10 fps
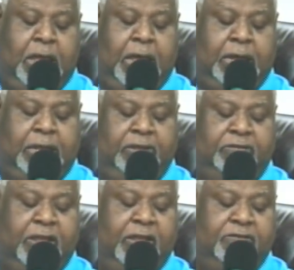And He
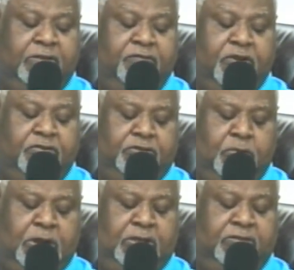says in verse
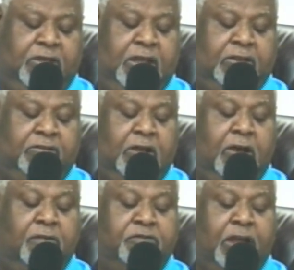26
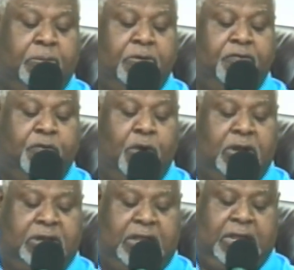of chapter
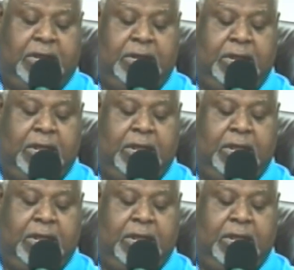14,